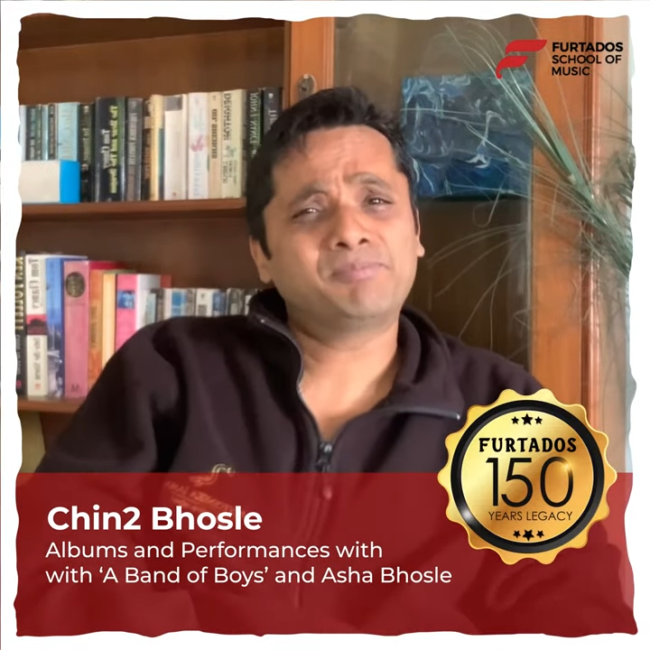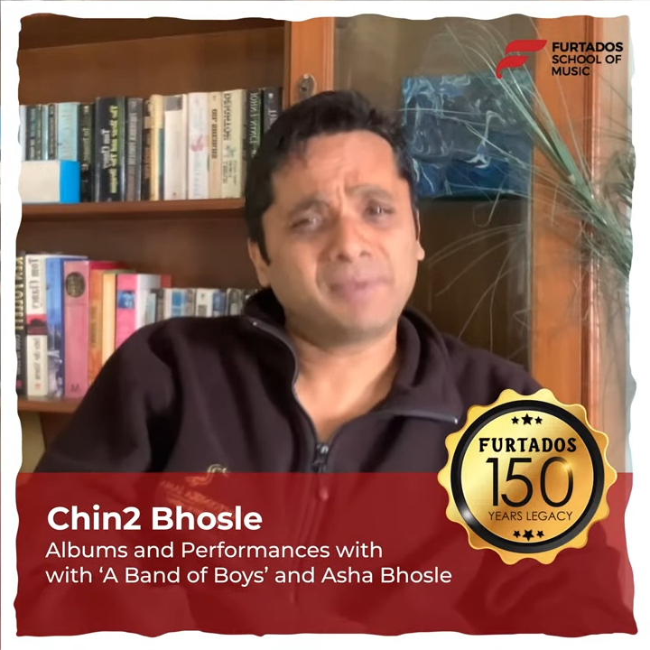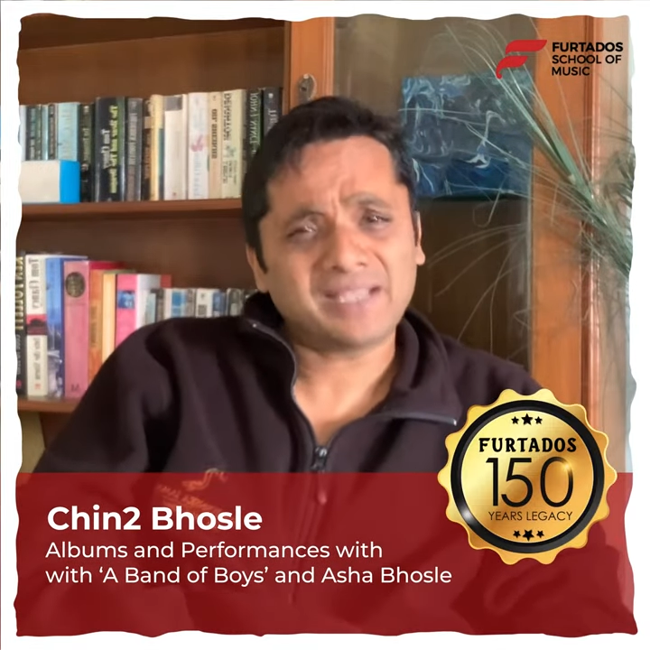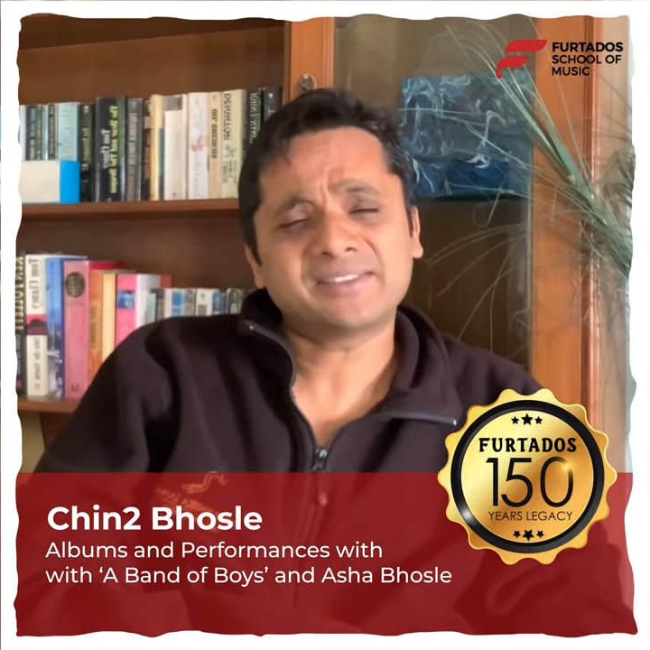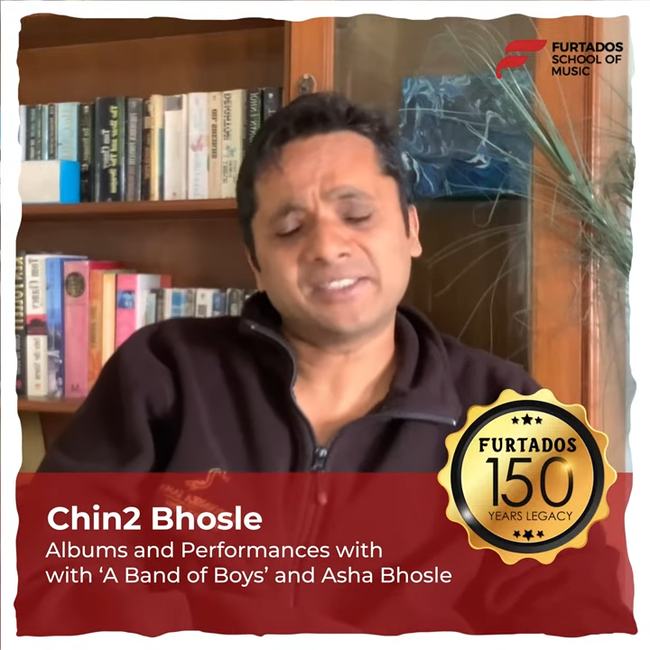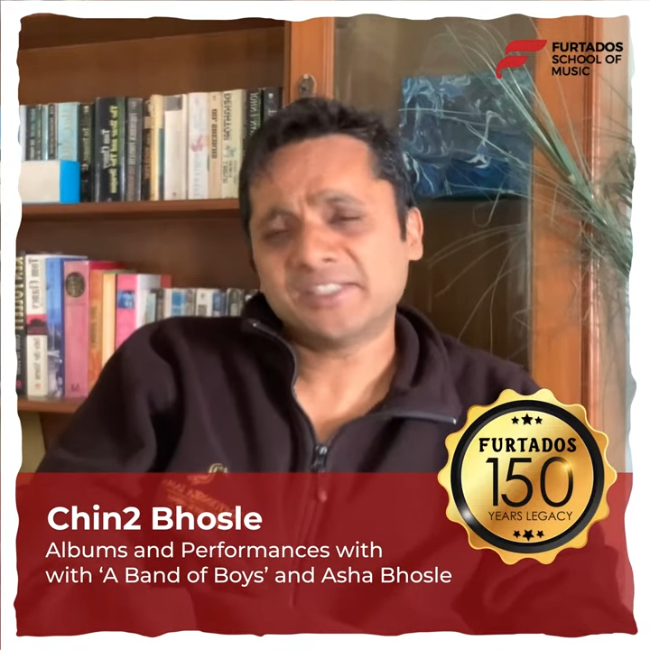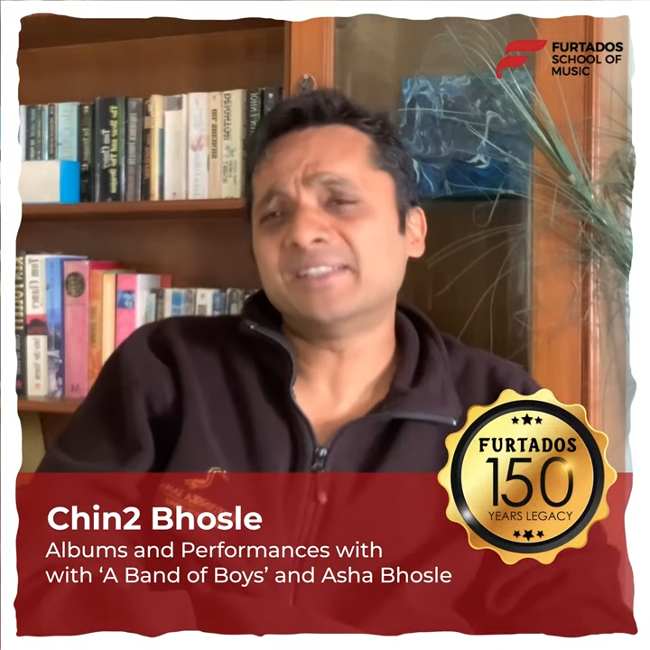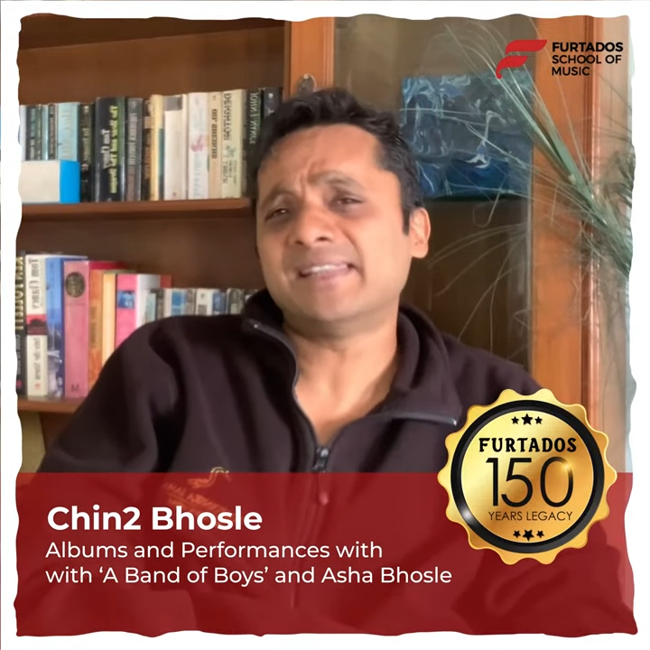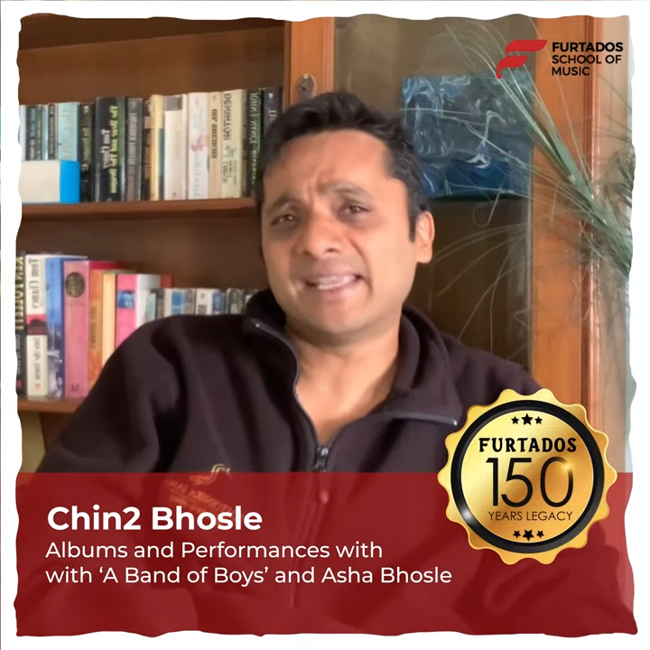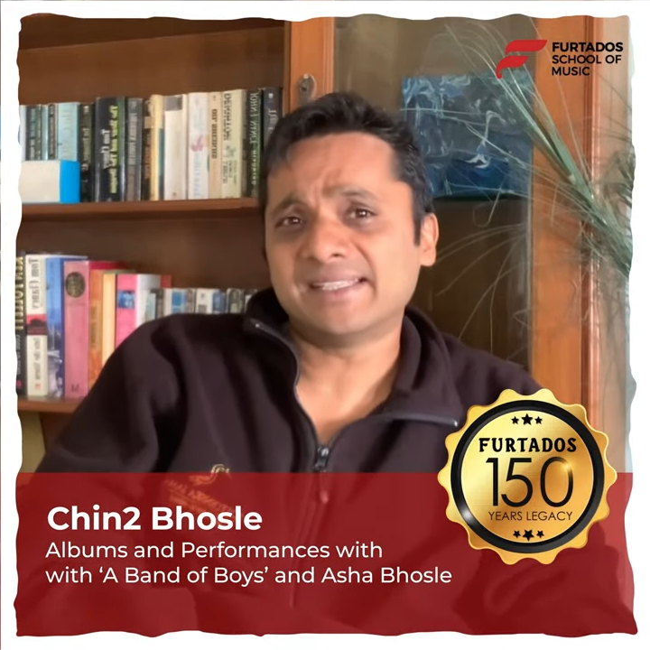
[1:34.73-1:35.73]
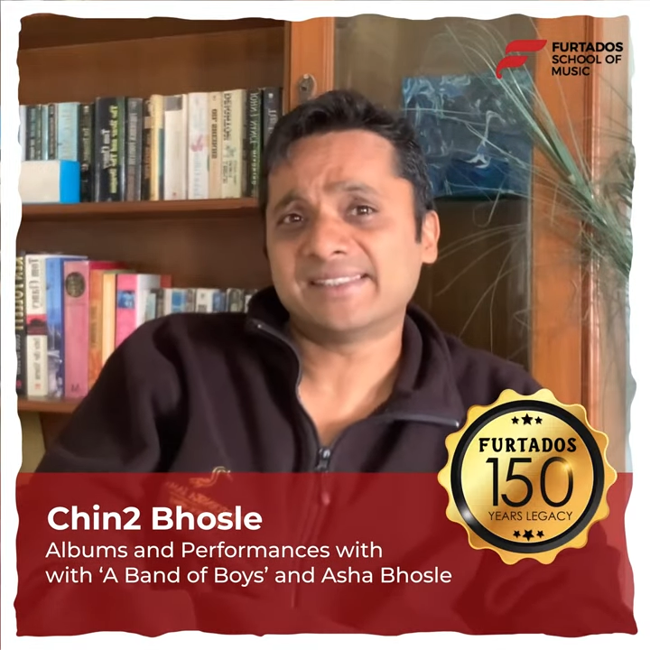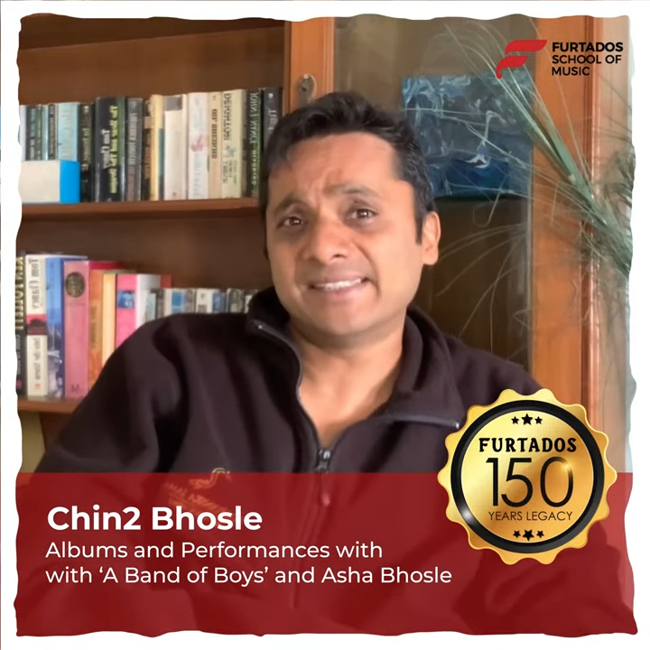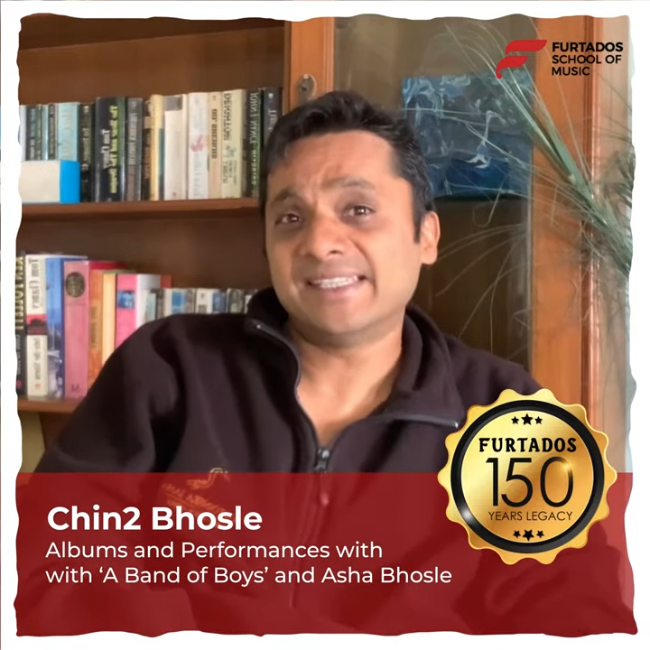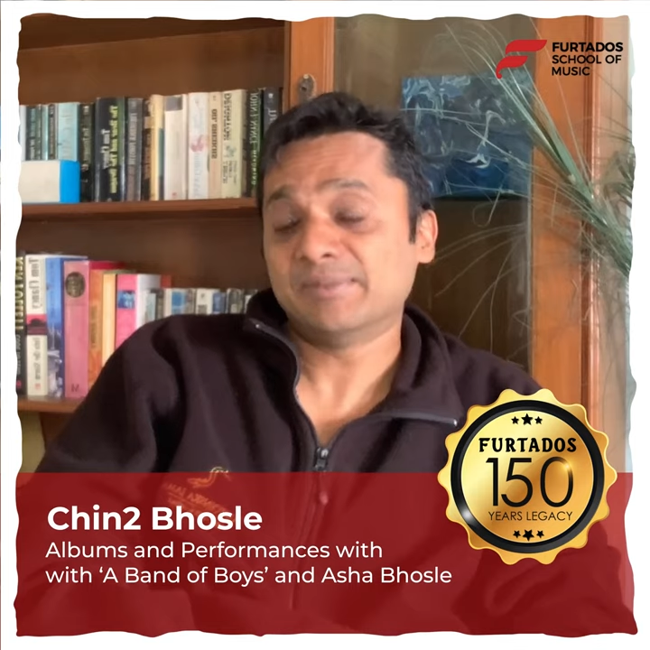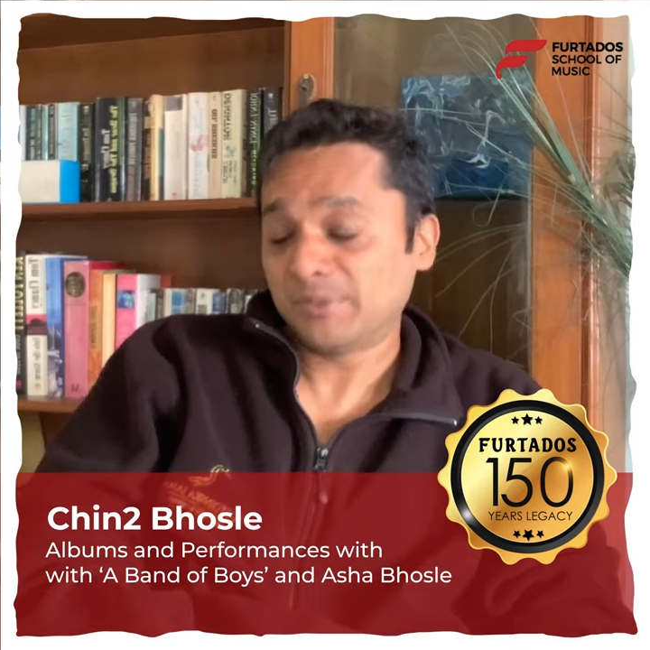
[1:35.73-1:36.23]
plus year
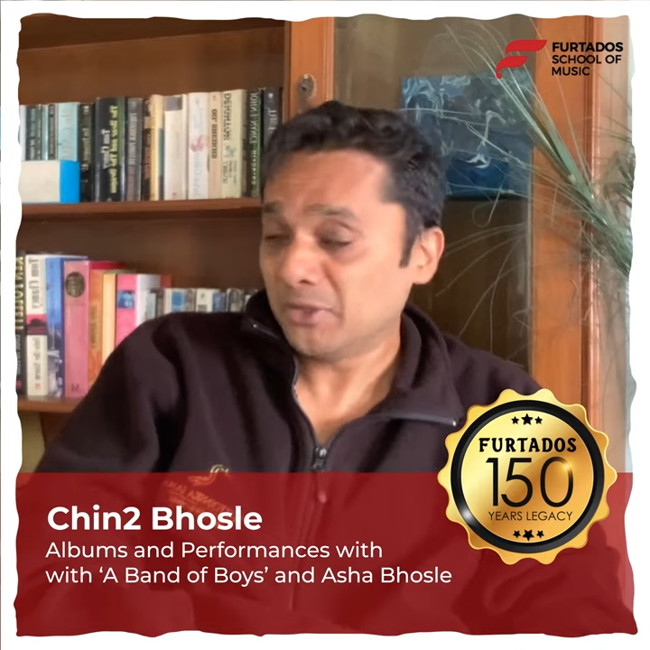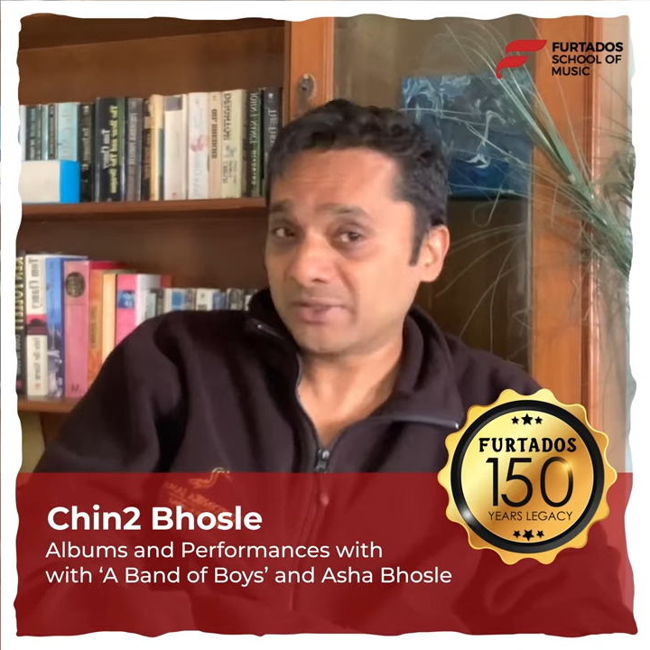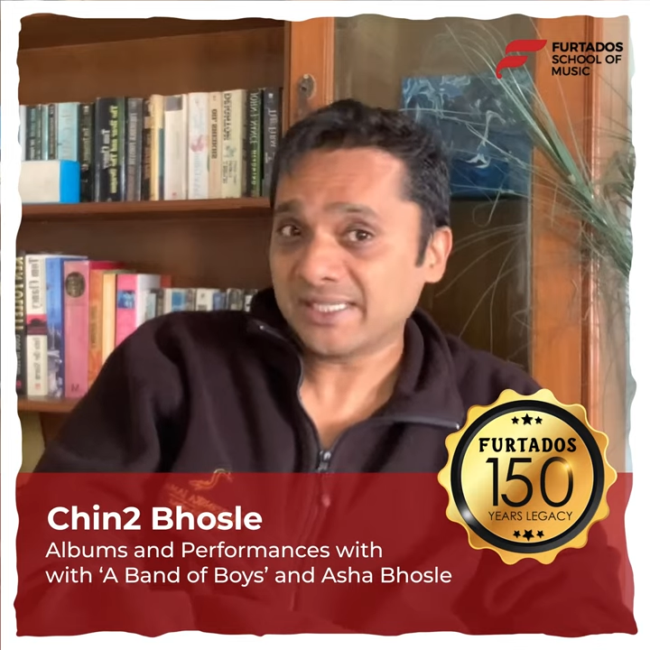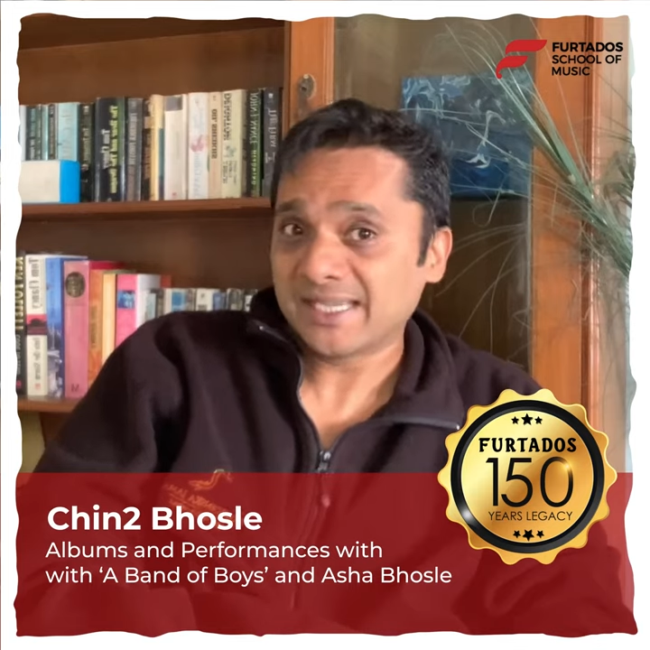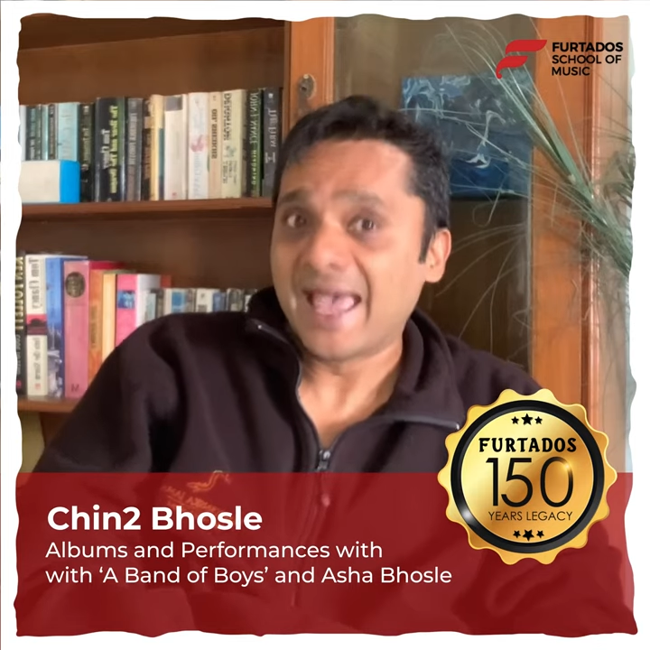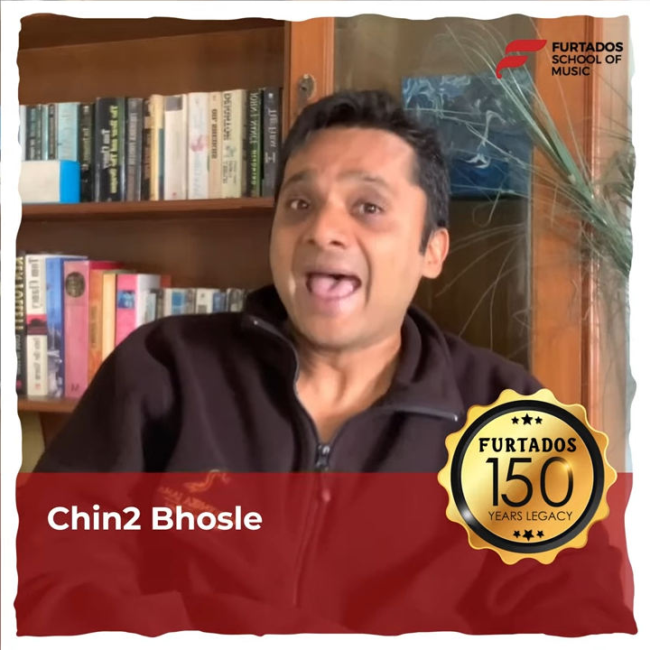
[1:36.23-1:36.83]
legacy in music,